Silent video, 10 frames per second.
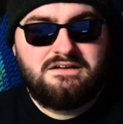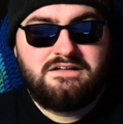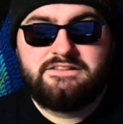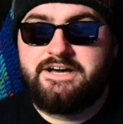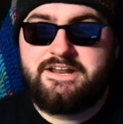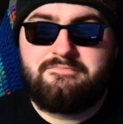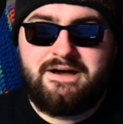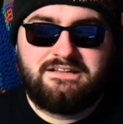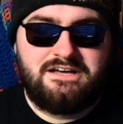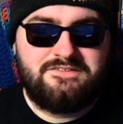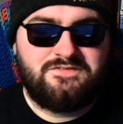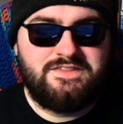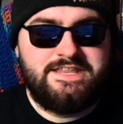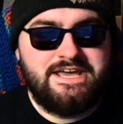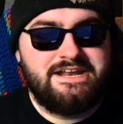Light Up My Life
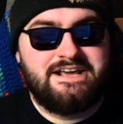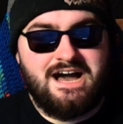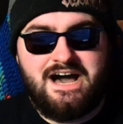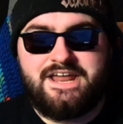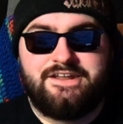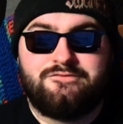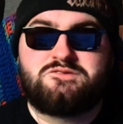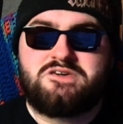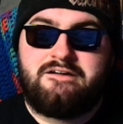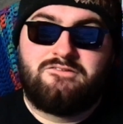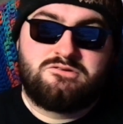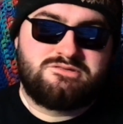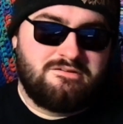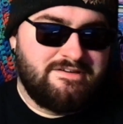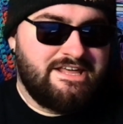did kind of savor
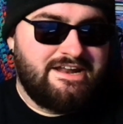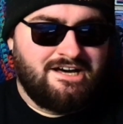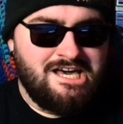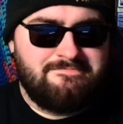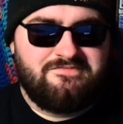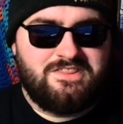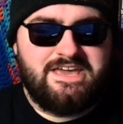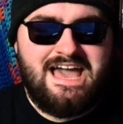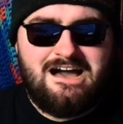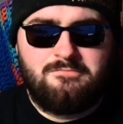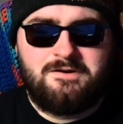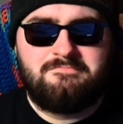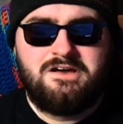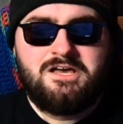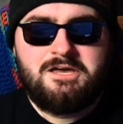some of that hype for the album,
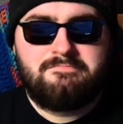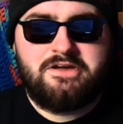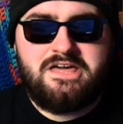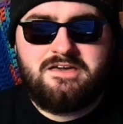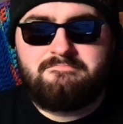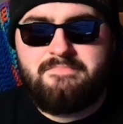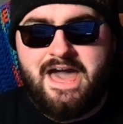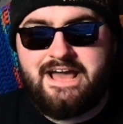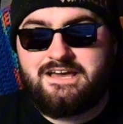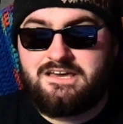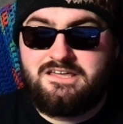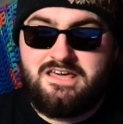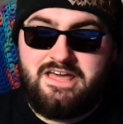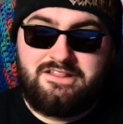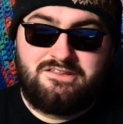bringing it back
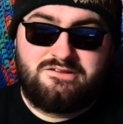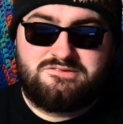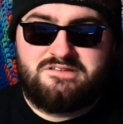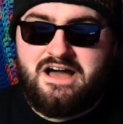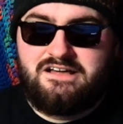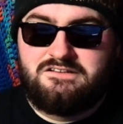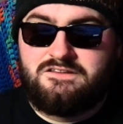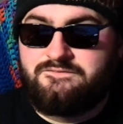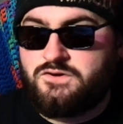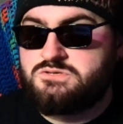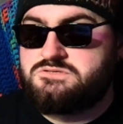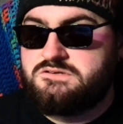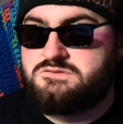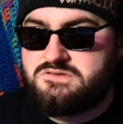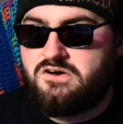into the style of the first two
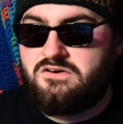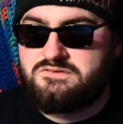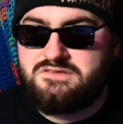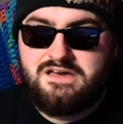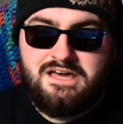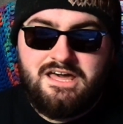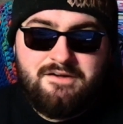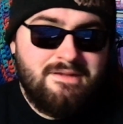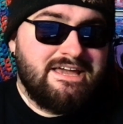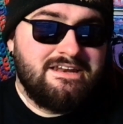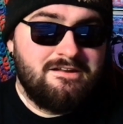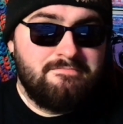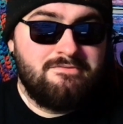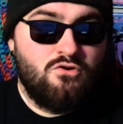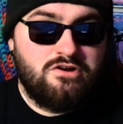songs, and making it a
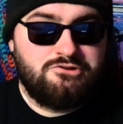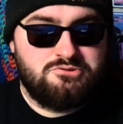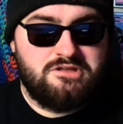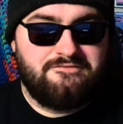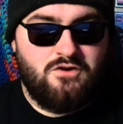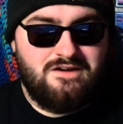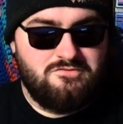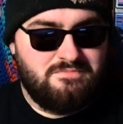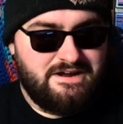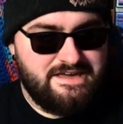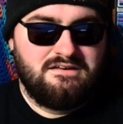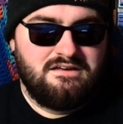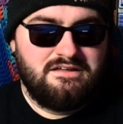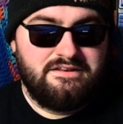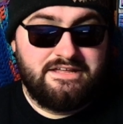bit more interesting for everybody. And
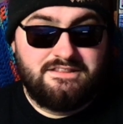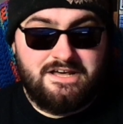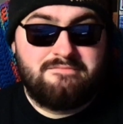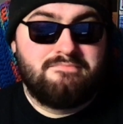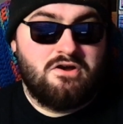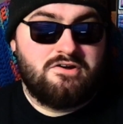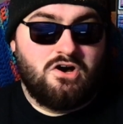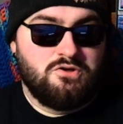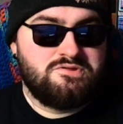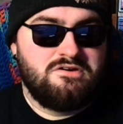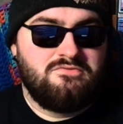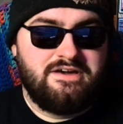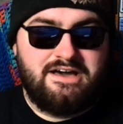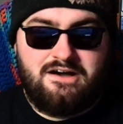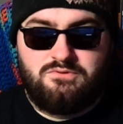then Let It Burn also,
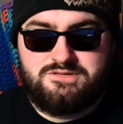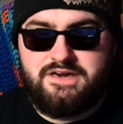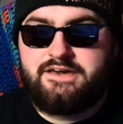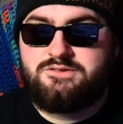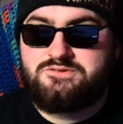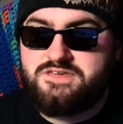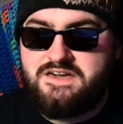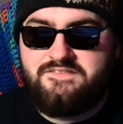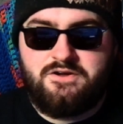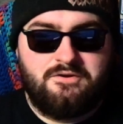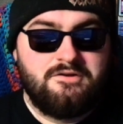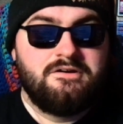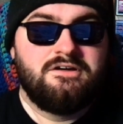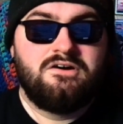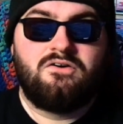I will say, is a savior
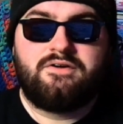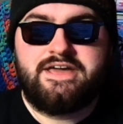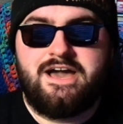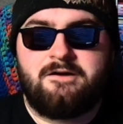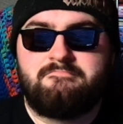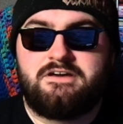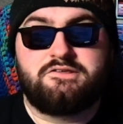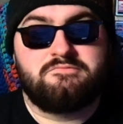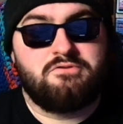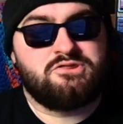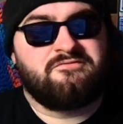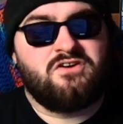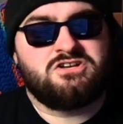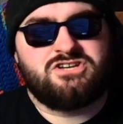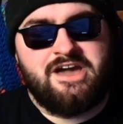on the album, and is a breath of
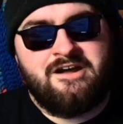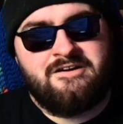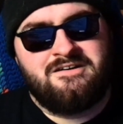fresh air,